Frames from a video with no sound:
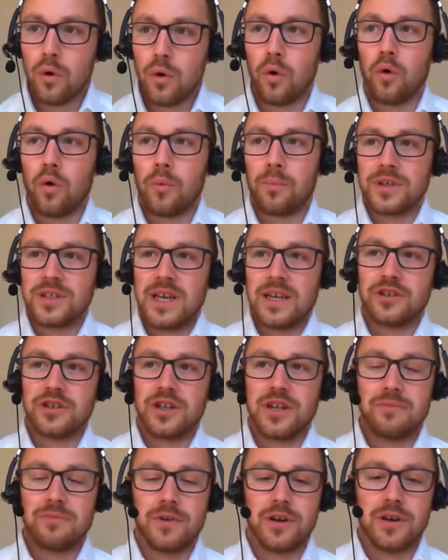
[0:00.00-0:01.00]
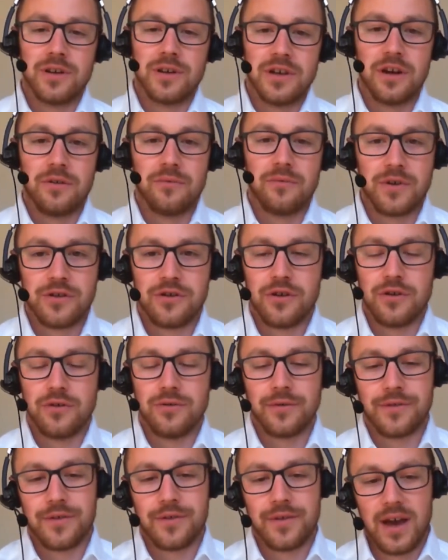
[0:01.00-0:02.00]
or potentially
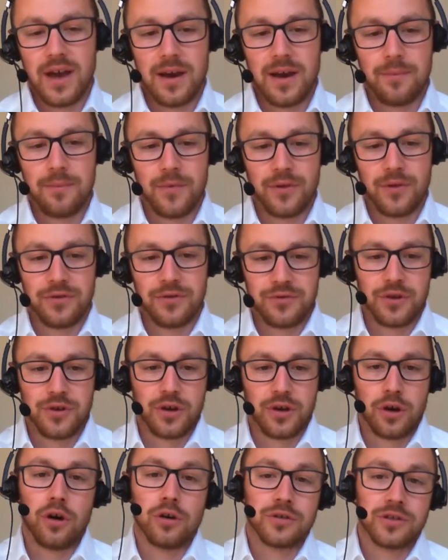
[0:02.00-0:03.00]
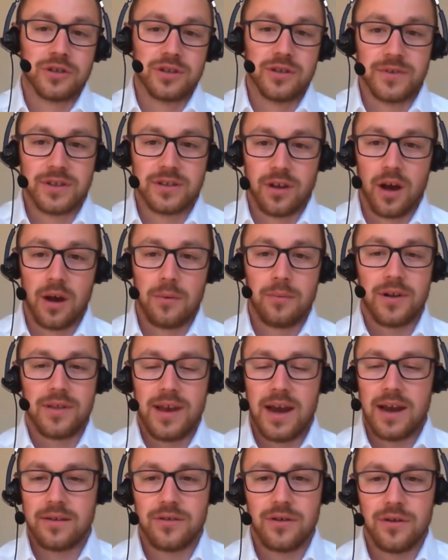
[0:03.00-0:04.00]
reduce the cost of a cyber
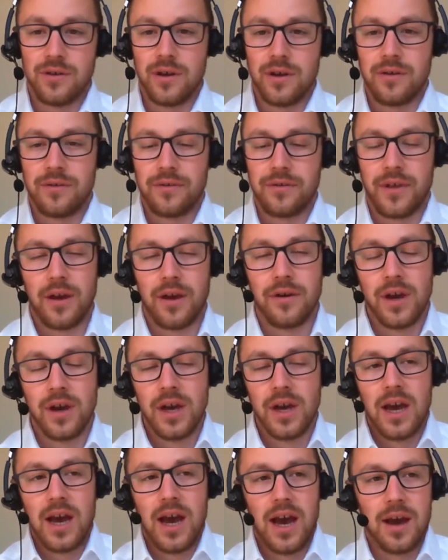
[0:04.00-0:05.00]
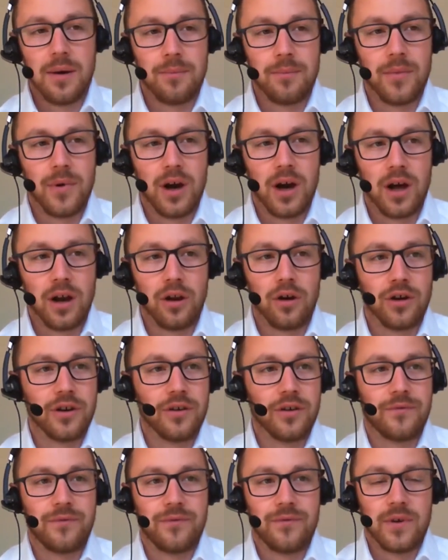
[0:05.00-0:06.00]
attack to you. So a lot
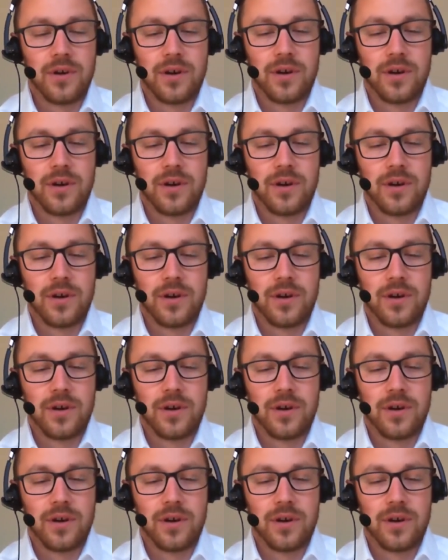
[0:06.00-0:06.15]
of